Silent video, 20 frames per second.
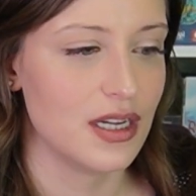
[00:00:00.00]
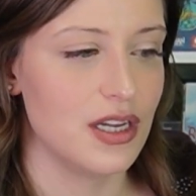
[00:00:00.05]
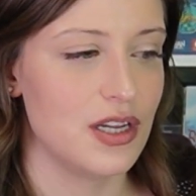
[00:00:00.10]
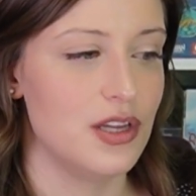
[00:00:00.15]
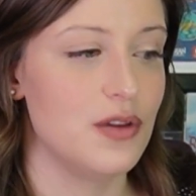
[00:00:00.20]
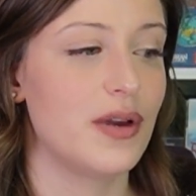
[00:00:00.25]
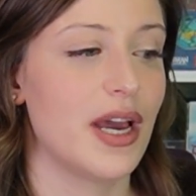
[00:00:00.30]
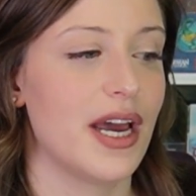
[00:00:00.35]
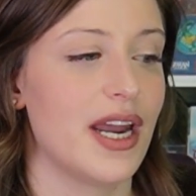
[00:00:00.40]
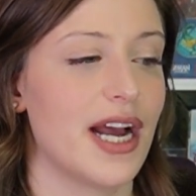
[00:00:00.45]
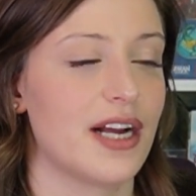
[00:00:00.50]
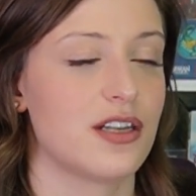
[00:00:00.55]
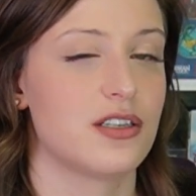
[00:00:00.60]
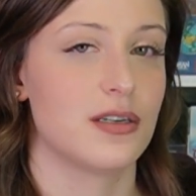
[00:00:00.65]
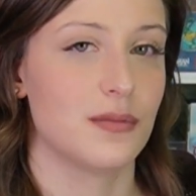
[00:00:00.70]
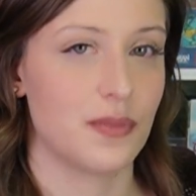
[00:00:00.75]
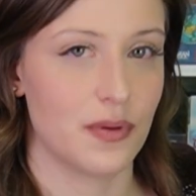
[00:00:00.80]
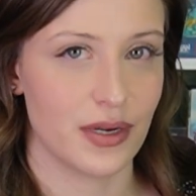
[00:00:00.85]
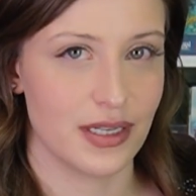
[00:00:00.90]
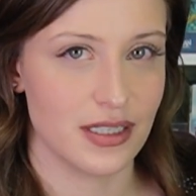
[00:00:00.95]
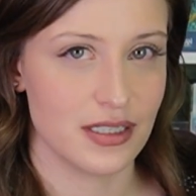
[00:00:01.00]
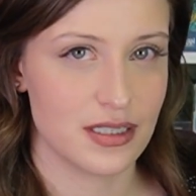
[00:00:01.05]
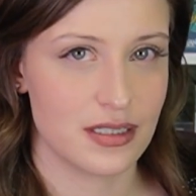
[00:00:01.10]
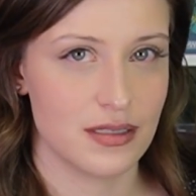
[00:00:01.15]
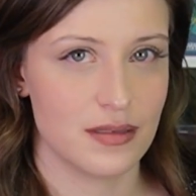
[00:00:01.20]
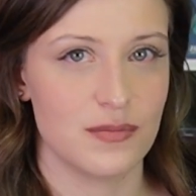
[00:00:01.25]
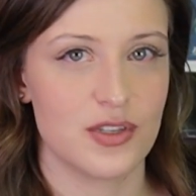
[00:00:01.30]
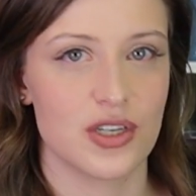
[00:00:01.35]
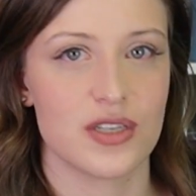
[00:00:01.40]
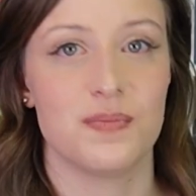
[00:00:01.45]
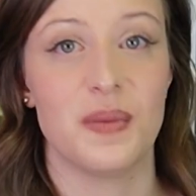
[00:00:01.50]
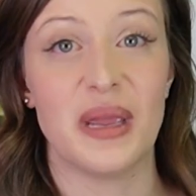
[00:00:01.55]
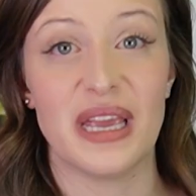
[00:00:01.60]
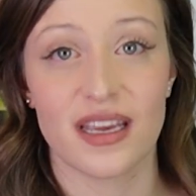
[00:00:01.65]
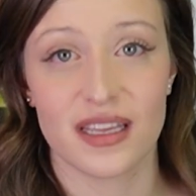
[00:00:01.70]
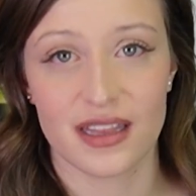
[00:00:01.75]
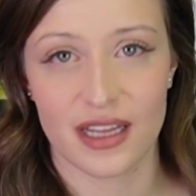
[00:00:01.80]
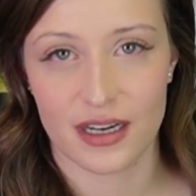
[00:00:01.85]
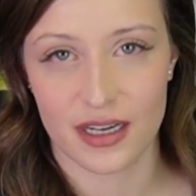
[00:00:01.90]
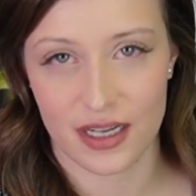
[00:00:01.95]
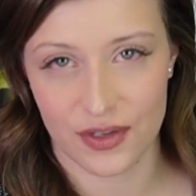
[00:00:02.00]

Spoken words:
you get extra points. Just being there